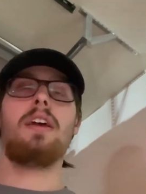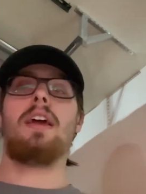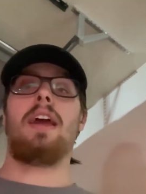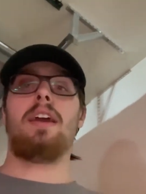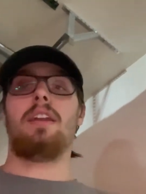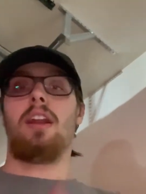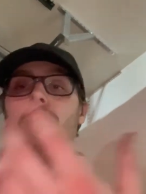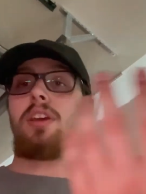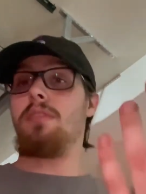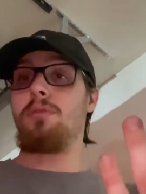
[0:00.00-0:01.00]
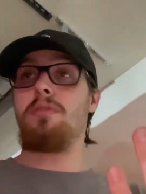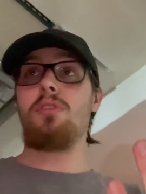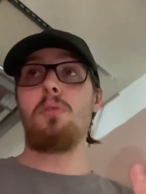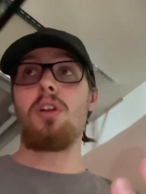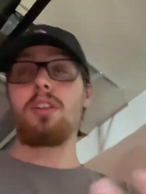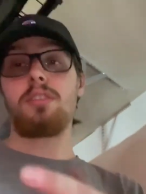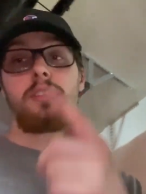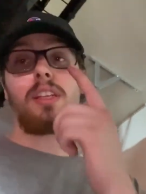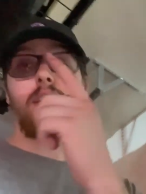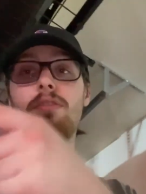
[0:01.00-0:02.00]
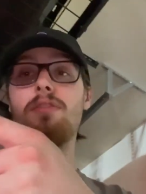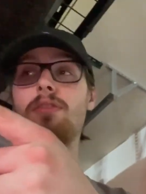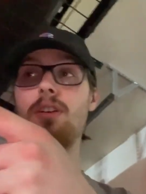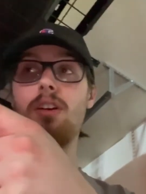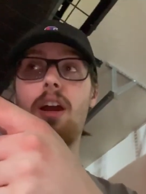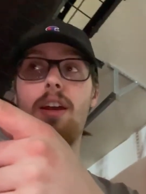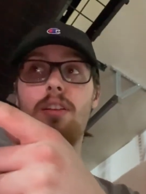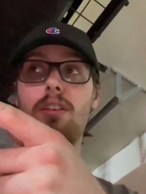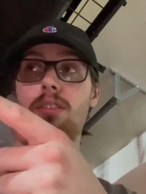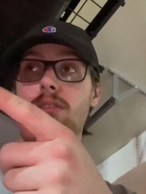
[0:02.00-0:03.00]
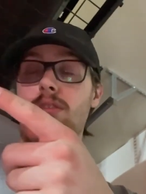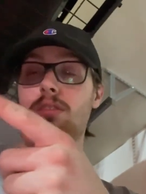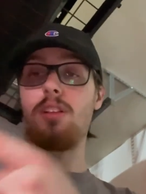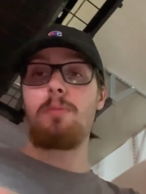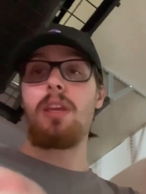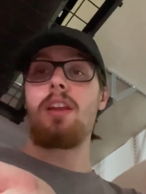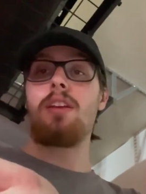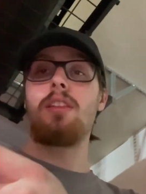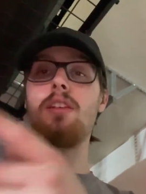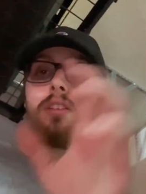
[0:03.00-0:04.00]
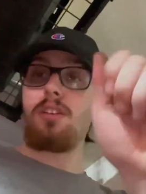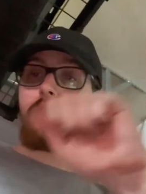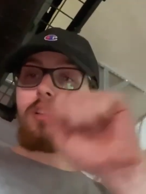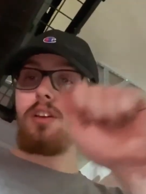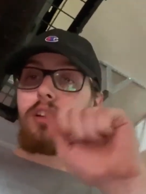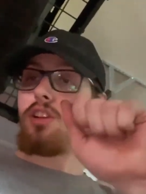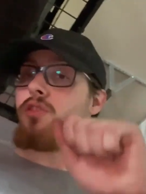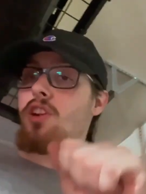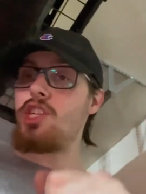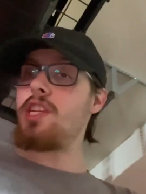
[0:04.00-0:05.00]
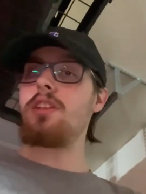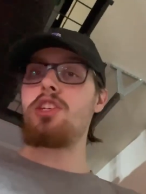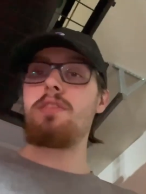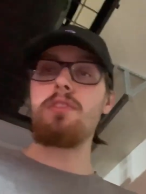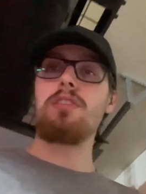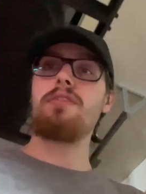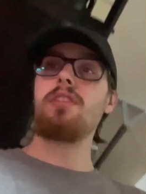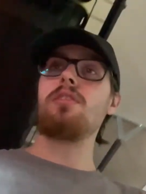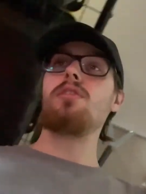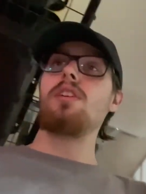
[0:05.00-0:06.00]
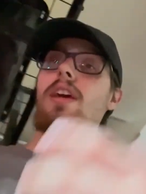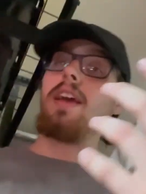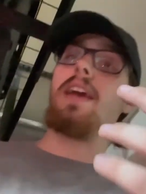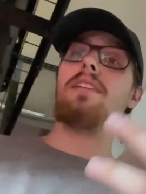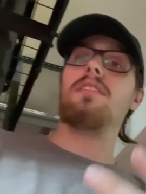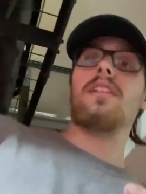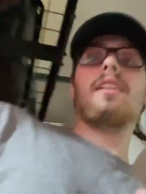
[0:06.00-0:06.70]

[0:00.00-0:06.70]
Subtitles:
and I'll give a review on it, see if I stop getting the crunchy shifter feel, and see